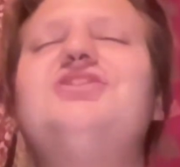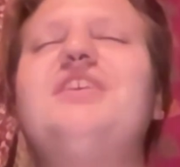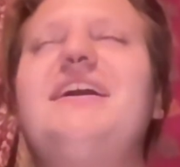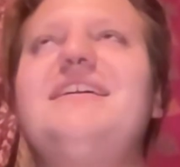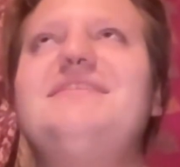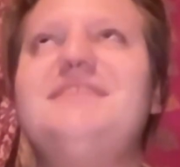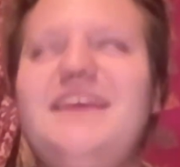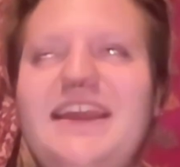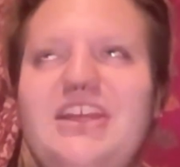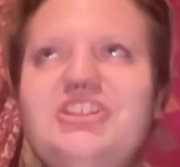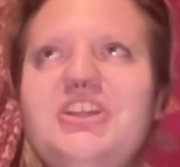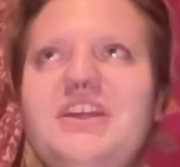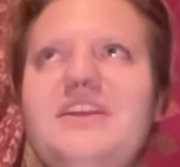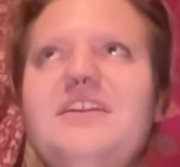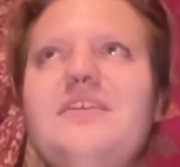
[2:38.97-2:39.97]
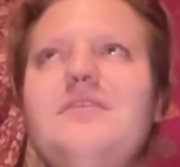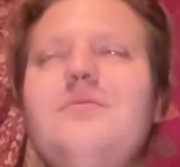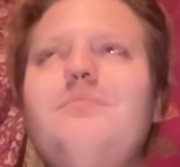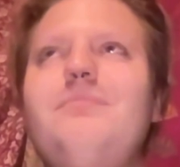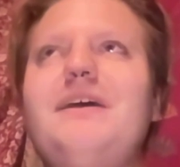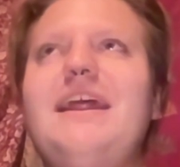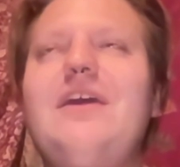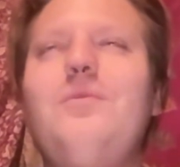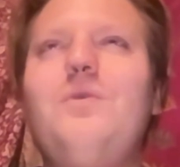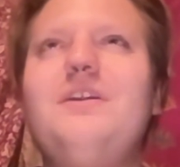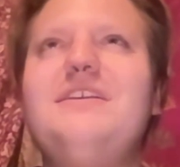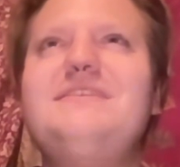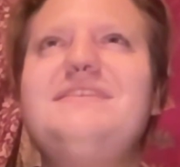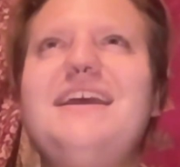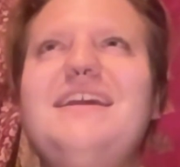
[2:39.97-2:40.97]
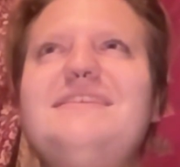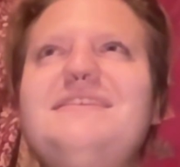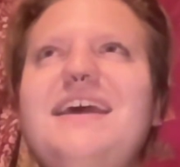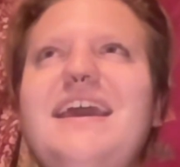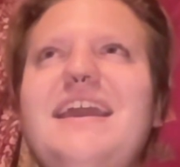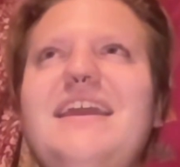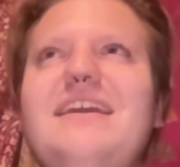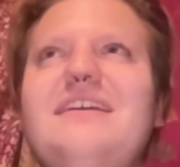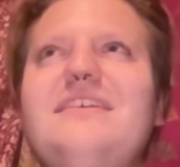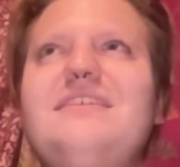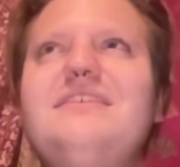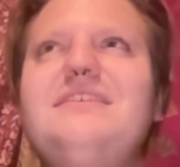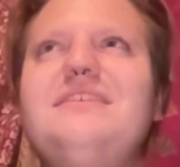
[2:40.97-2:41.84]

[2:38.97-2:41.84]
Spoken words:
translation, but I want to say it's like